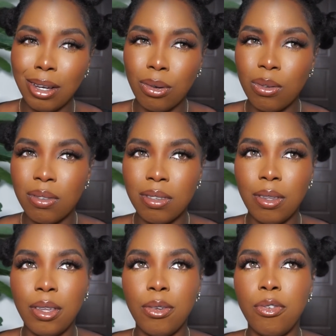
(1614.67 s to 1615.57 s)
I was
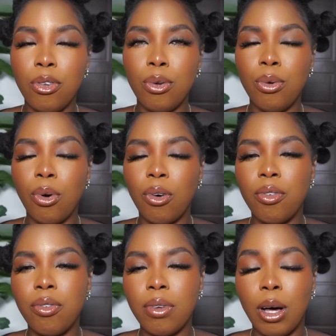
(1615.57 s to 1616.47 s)

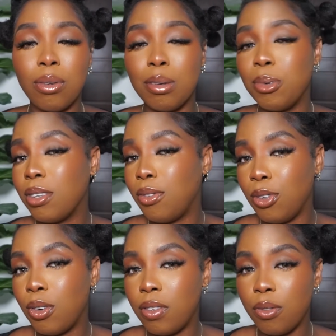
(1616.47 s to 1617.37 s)
among the
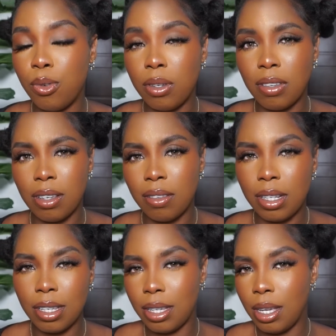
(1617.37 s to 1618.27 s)
few of the influencers
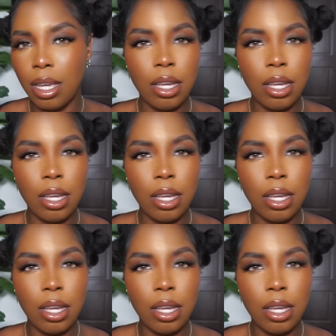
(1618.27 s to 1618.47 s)
that they,